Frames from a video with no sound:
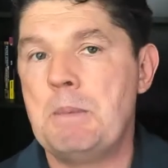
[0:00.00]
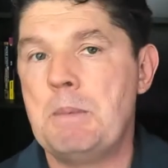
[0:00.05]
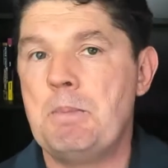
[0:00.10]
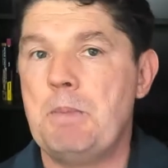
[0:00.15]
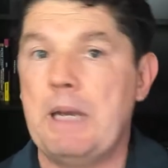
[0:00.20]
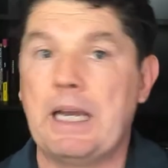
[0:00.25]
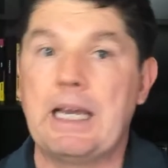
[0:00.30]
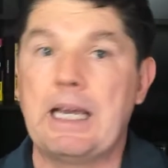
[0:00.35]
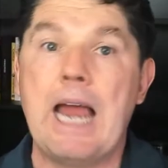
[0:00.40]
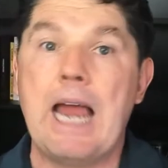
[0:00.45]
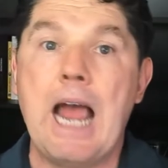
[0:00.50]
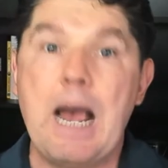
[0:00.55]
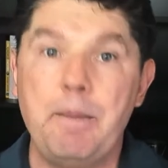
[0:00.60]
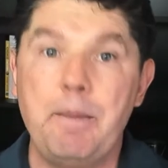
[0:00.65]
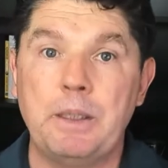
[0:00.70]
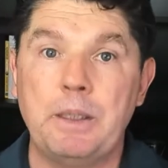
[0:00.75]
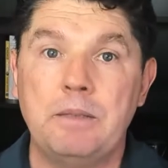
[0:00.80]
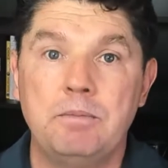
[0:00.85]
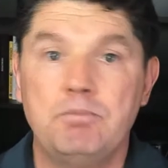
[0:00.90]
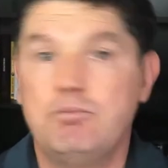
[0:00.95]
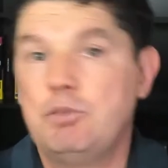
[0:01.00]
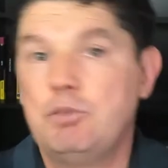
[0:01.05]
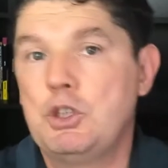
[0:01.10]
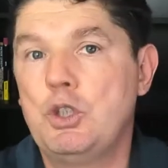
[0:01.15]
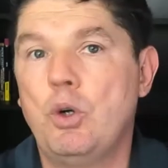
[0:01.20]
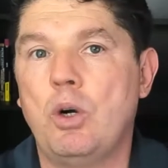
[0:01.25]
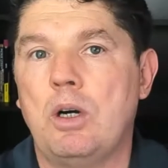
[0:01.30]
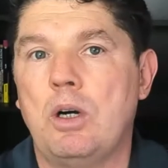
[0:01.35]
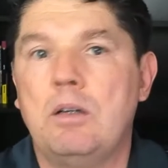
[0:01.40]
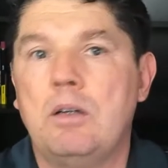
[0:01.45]
It can happen,
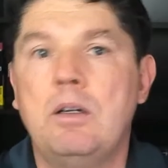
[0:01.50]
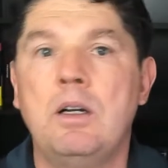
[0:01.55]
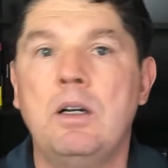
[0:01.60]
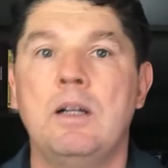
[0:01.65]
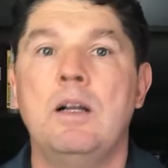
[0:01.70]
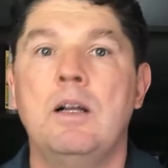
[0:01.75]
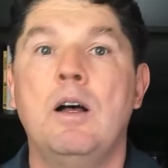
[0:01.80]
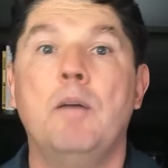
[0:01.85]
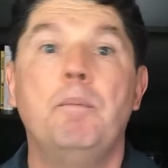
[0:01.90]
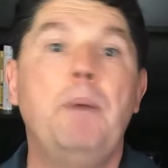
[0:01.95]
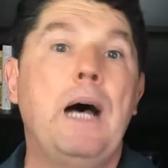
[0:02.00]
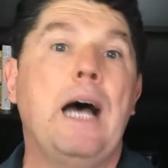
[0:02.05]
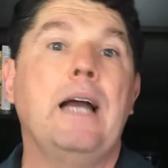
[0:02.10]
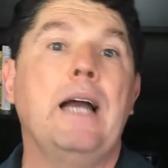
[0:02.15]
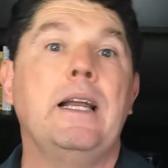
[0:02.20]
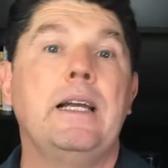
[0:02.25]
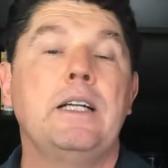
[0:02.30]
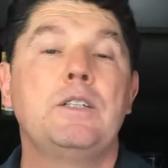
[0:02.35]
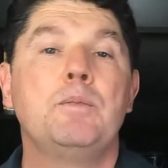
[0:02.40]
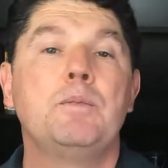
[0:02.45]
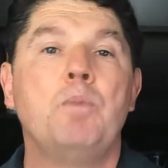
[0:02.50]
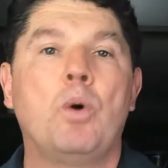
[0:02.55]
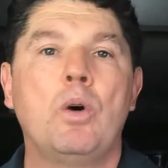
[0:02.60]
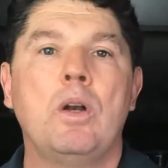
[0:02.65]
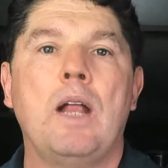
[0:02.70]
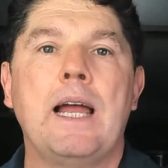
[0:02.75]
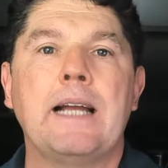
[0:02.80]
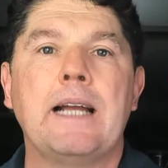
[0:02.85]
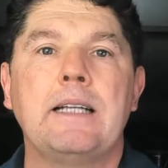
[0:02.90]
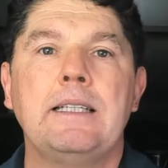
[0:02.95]
sure, but it's more
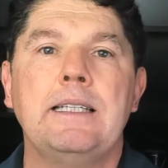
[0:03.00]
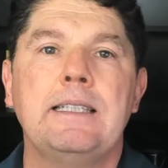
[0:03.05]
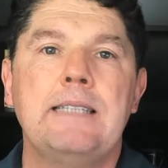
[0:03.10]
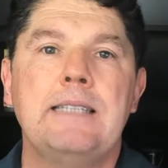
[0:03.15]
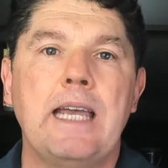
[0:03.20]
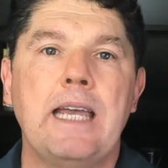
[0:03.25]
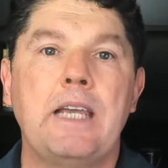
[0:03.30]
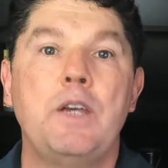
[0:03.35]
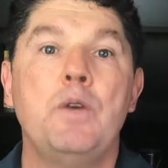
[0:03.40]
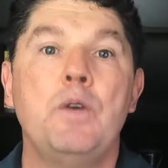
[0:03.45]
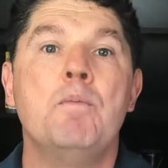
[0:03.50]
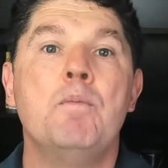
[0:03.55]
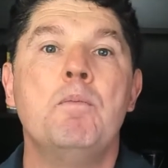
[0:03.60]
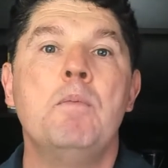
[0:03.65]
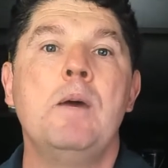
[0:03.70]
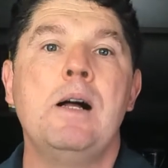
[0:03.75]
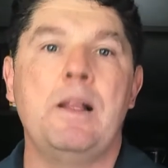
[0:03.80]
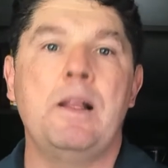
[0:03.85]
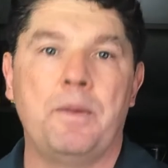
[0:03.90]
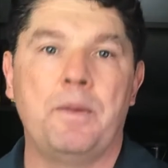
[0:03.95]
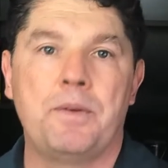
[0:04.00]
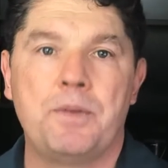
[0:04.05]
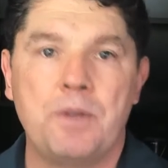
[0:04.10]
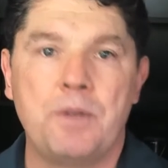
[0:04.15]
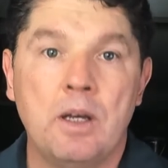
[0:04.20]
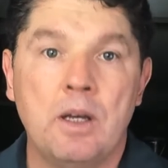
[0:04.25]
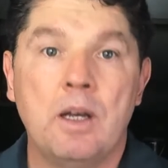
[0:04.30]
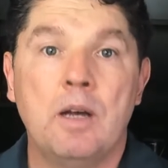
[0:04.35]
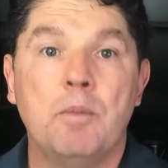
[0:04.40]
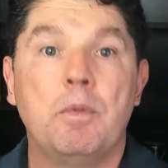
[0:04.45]
likely to take you months
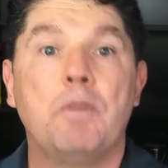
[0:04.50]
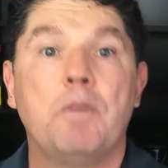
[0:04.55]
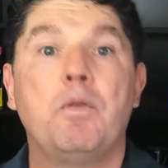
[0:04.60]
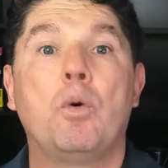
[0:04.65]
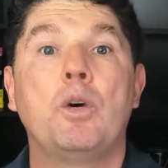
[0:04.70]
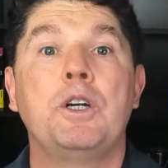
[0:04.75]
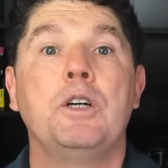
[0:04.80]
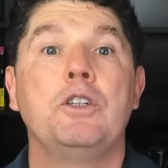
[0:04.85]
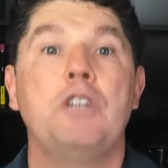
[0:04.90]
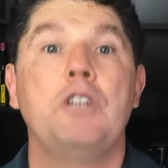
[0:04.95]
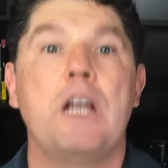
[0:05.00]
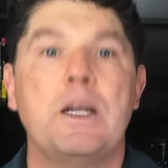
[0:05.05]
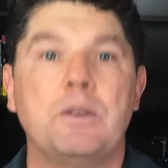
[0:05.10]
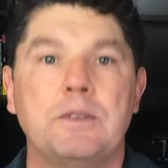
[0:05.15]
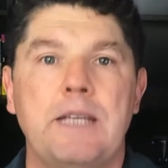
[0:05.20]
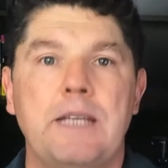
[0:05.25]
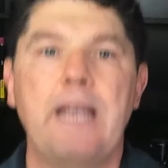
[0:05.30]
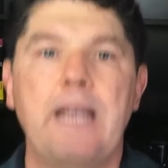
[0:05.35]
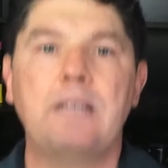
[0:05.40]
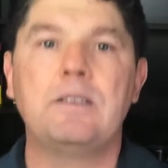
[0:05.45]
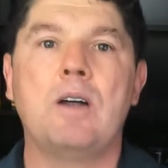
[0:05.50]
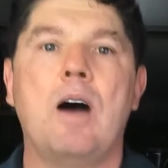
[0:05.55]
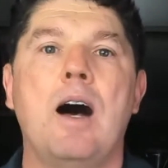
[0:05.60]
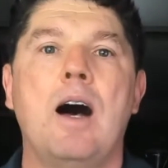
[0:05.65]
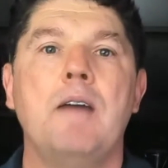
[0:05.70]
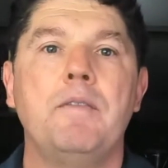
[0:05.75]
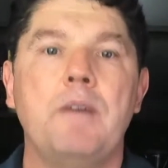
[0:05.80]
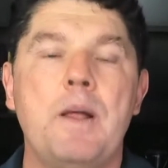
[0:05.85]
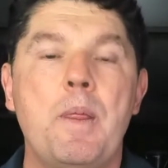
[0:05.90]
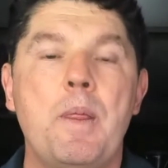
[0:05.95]
before your channel takes
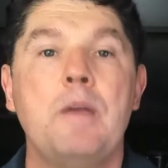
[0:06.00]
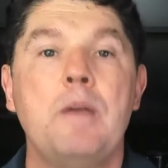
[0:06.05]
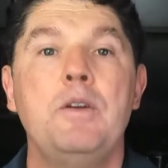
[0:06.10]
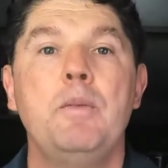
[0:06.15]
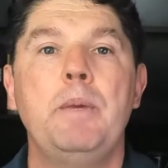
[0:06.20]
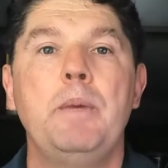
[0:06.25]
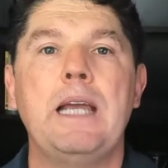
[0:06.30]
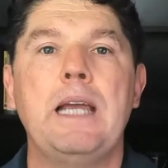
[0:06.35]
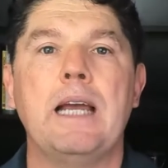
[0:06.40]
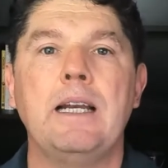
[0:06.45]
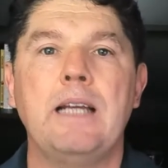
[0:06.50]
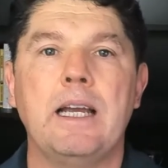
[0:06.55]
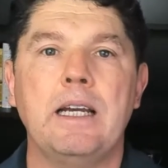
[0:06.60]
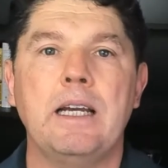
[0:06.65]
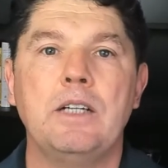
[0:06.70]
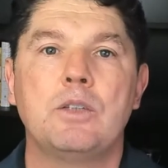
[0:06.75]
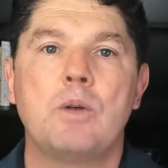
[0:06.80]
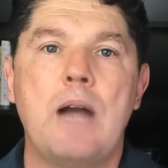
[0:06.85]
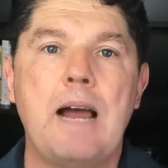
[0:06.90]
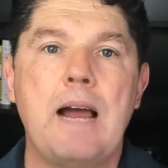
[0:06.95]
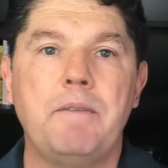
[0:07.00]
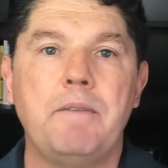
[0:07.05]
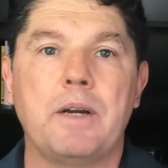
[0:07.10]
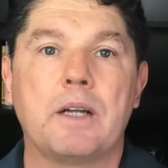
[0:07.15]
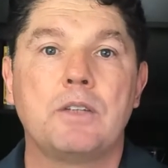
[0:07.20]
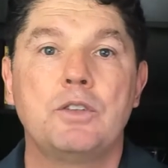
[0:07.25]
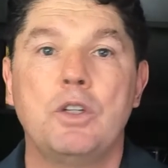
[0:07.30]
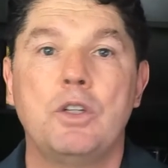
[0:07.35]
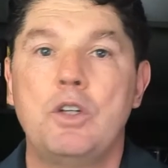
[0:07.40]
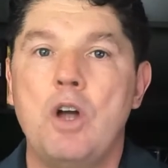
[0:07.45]
off and then you begin getting traffic.
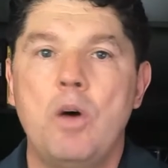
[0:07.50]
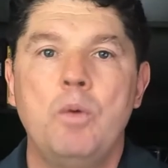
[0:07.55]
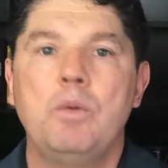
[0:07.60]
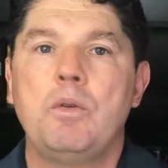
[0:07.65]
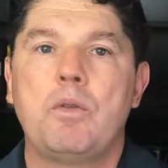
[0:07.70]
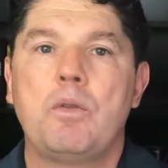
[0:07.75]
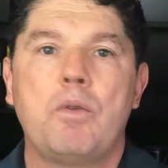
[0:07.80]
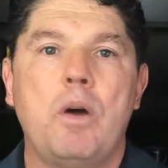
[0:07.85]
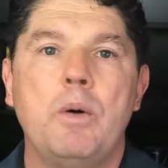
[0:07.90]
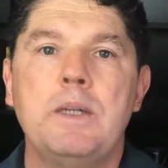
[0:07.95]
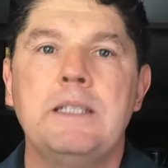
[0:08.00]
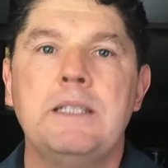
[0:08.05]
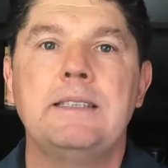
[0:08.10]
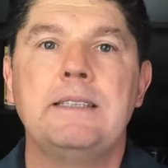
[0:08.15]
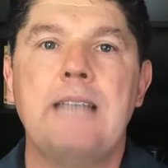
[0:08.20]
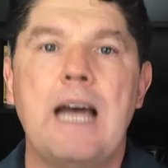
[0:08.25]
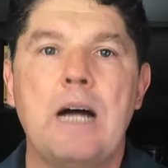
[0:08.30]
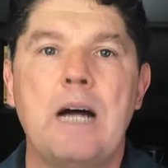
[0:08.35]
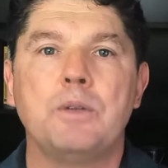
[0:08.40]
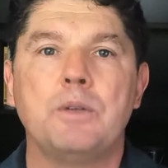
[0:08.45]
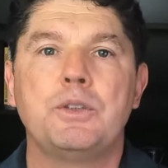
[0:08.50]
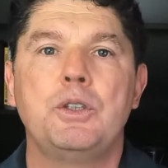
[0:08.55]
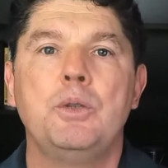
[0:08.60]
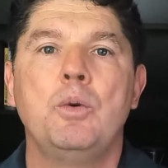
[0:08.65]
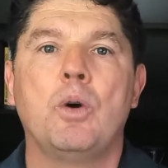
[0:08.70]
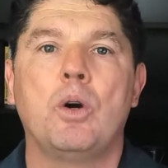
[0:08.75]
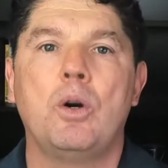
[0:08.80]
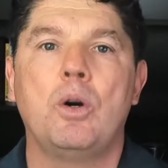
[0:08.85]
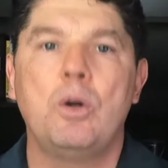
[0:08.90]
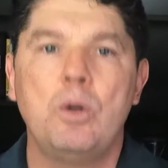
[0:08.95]
So don't throw in the towel
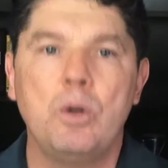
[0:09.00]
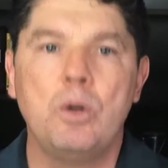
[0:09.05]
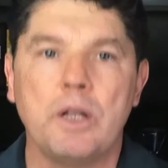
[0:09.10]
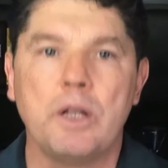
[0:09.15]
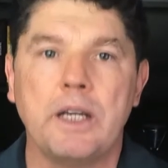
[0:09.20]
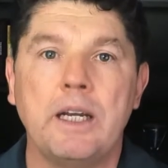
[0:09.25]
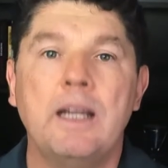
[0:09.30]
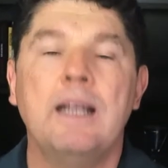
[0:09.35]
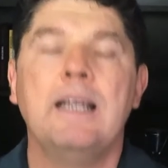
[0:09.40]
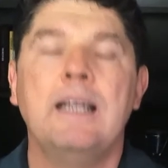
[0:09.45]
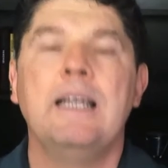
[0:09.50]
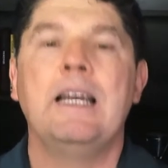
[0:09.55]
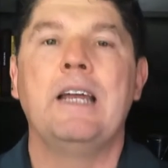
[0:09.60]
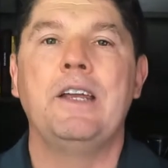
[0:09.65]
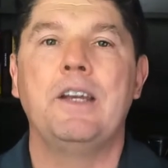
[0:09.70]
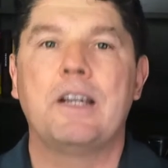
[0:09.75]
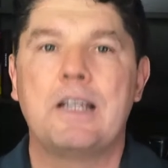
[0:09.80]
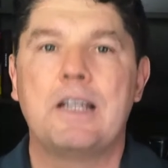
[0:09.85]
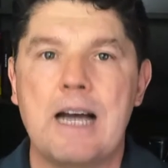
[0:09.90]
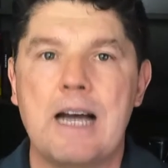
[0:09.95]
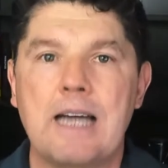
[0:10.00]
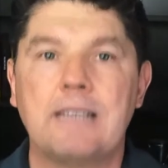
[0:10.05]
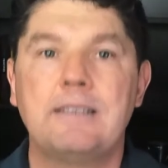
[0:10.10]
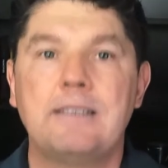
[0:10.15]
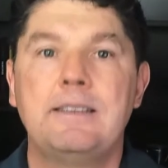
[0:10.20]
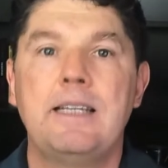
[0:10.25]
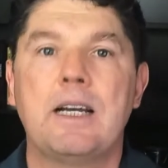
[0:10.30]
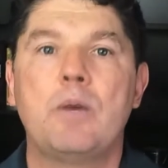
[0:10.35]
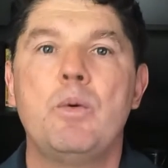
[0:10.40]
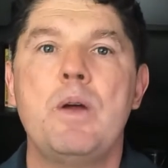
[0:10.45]
too early. You got to
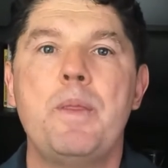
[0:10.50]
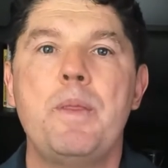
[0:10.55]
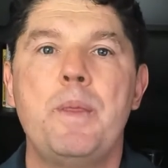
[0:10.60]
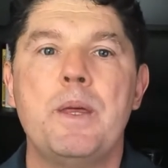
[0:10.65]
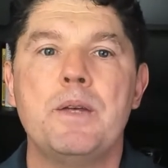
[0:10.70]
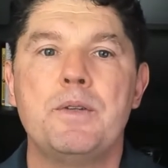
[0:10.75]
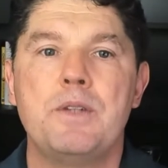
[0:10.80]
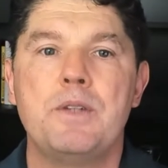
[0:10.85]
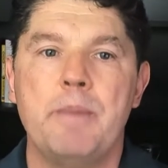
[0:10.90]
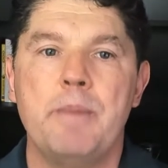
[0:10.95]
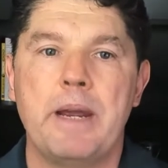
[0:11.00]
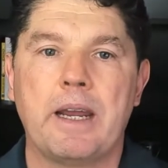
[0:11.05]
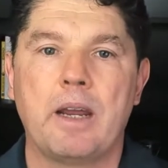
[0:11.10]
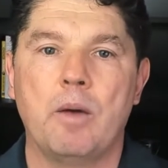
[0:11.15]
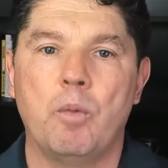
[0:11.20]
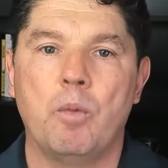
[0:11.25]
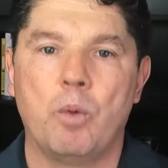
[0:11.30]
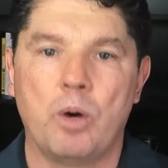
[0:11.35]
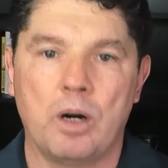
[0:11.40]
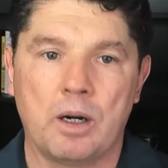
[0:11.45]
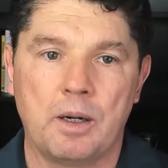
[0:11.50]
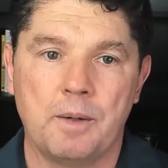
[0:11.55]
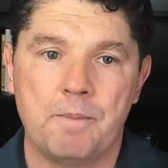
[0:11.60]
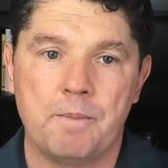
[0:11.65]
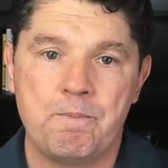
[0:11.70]
stick with this to make it work.